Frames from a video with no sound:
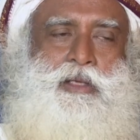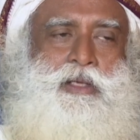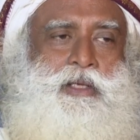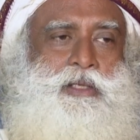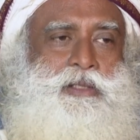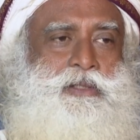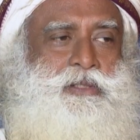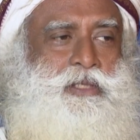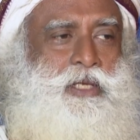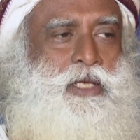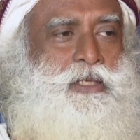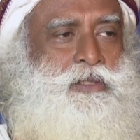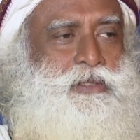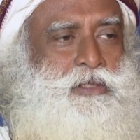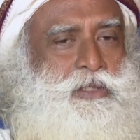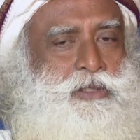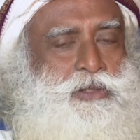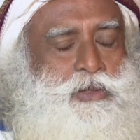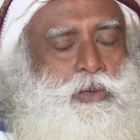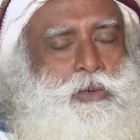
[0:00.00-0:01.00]
He says
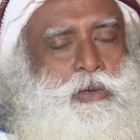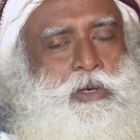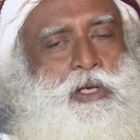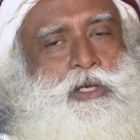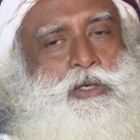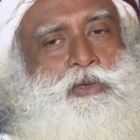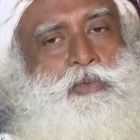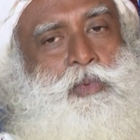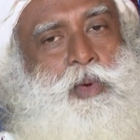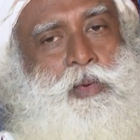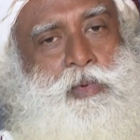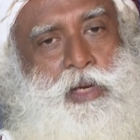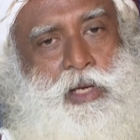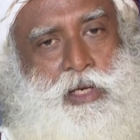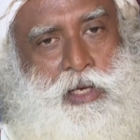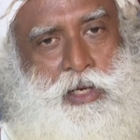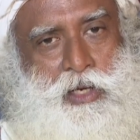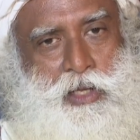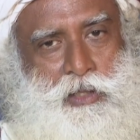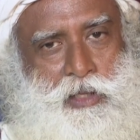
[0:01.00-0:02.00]
this only to
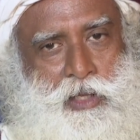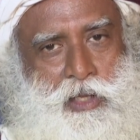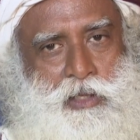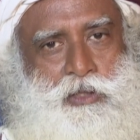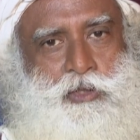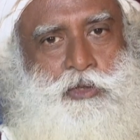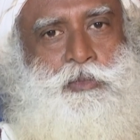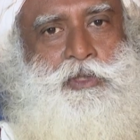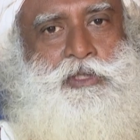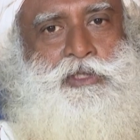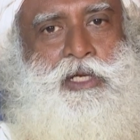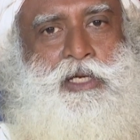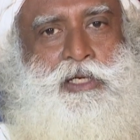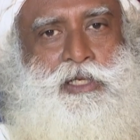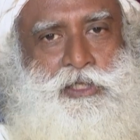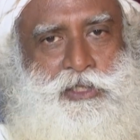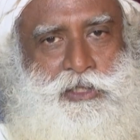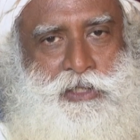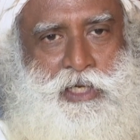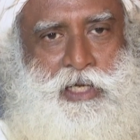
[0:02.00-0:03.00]
Vivekananda, you must
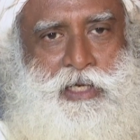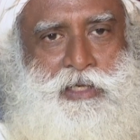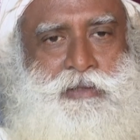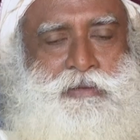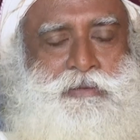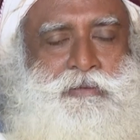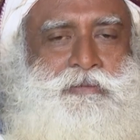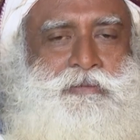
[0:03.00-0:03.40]
understand.